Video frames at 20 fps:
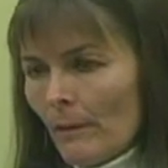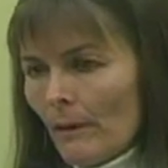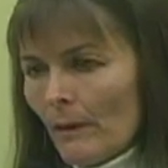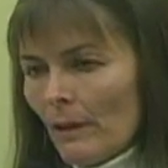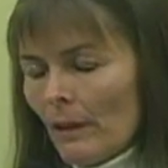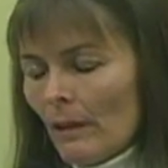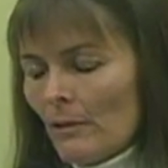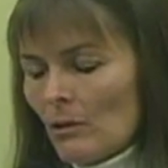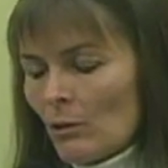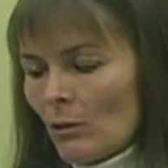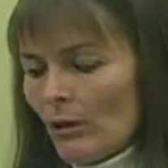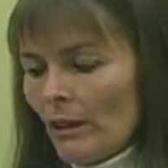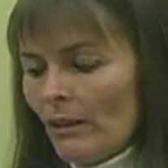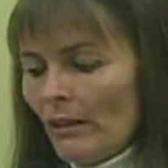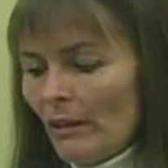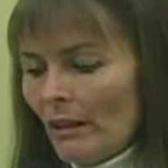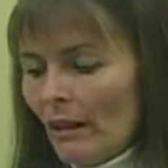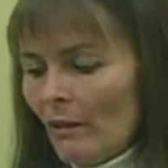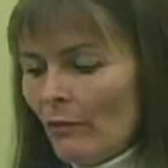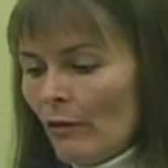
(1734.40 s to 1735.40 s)
And so
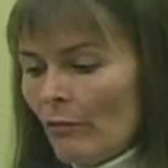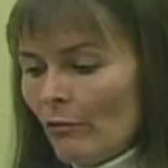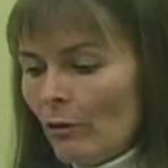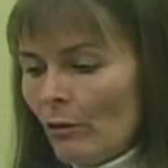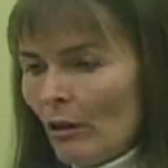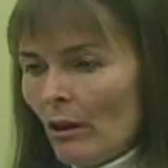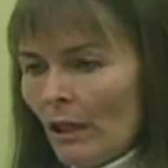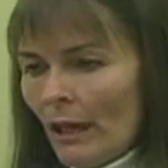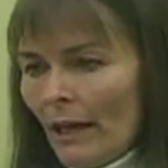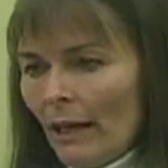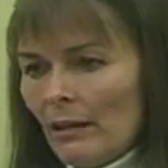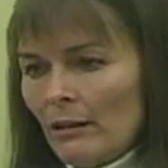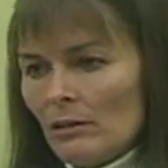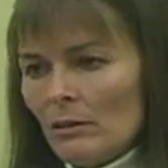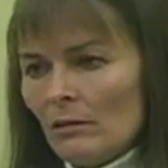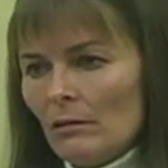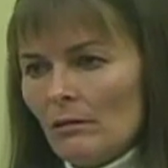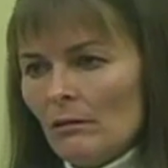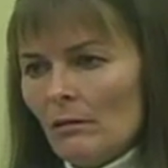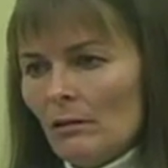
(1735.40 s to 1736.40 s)
then the foot
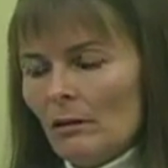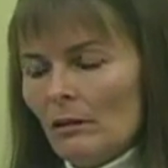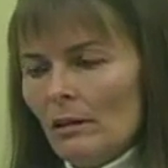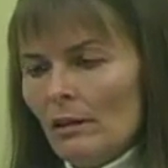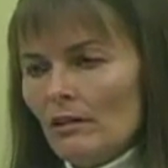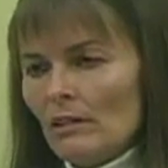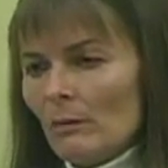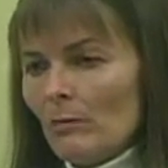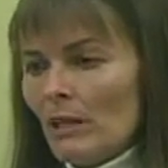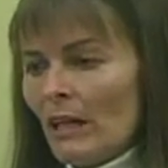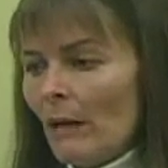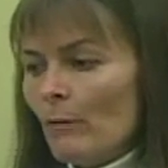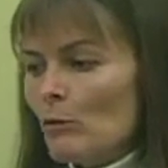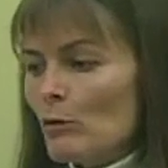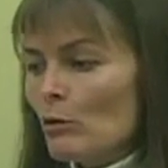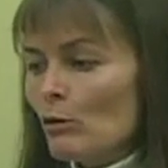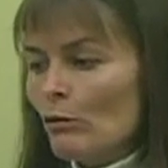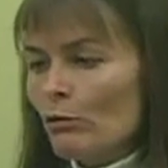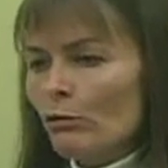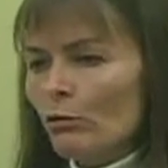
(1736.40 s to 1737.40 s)
lands.
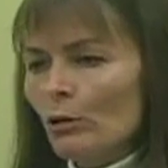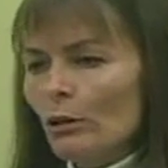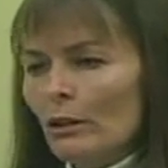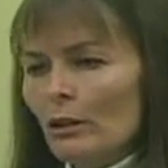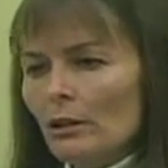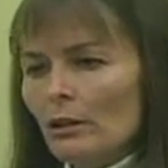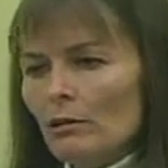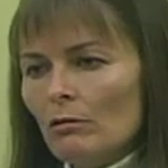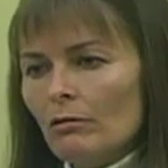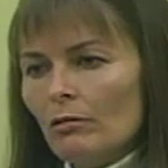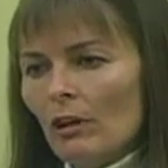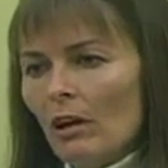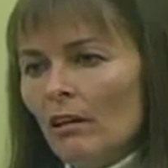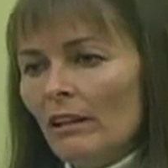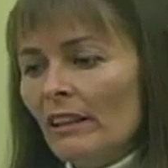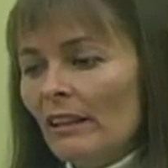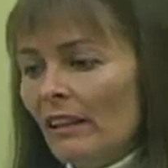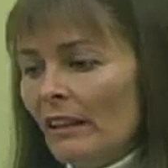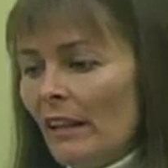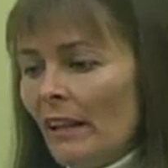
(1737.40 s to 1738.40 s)
Sometimes the foot is
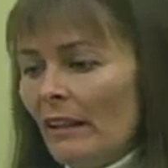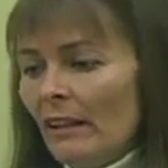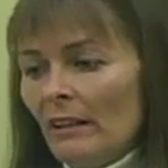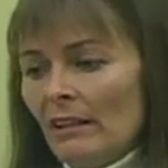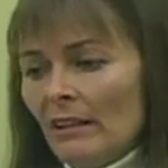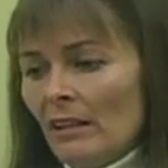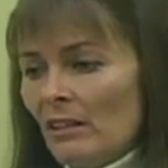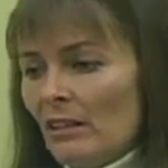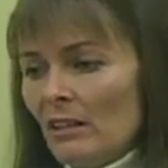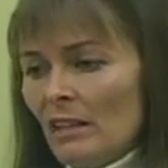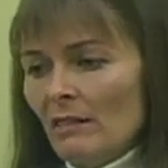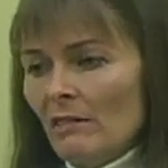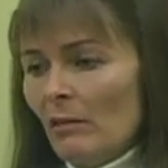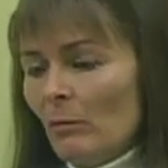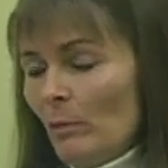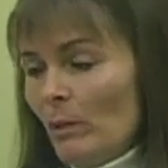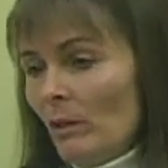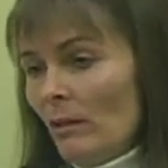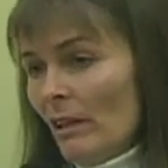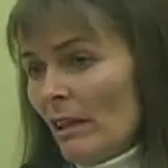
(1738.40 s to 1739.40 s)
falling, and it doesn't even
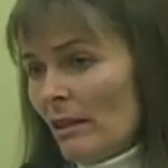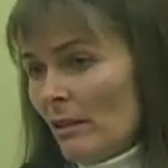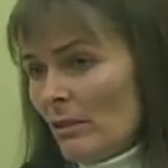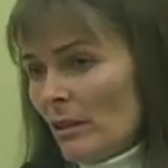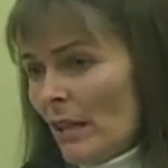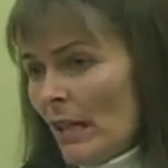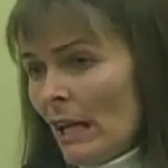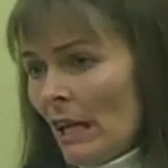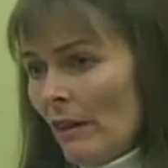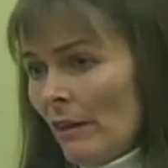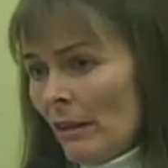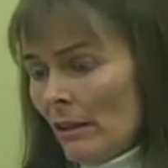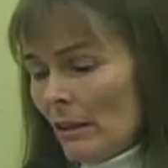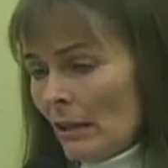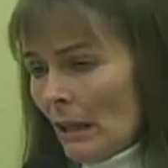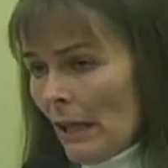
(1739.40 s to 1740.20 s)
appear like there's anything to